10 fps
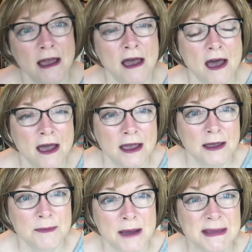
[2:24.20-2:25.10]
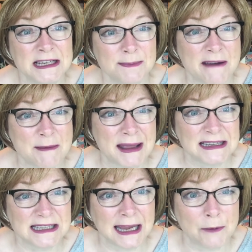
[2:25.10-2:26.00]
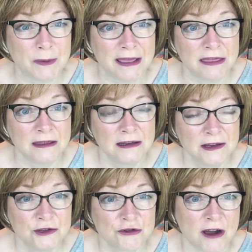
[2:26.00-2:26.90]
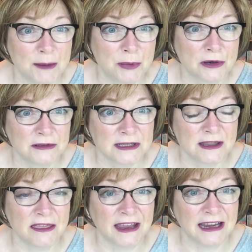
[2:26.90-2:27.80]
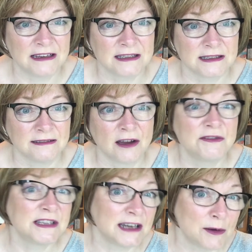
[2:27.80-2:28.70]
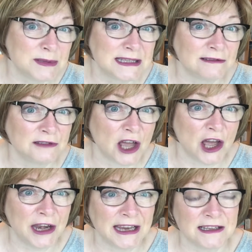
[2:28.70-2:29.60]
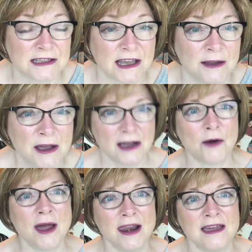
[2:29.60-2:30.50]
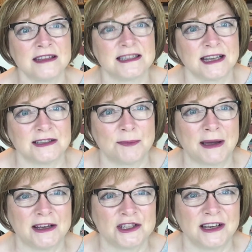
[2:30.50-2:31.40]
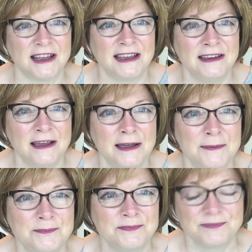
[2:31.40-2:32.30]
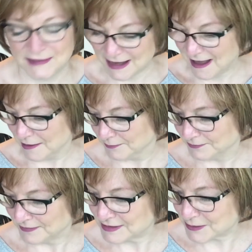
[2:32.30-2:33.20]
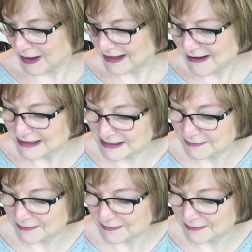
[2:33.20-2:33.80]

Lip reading: I'm experimenting with tripods and things, and obviously, you know, I'm still learning, so I quite like this setup actually. Yeah, it's quite nice.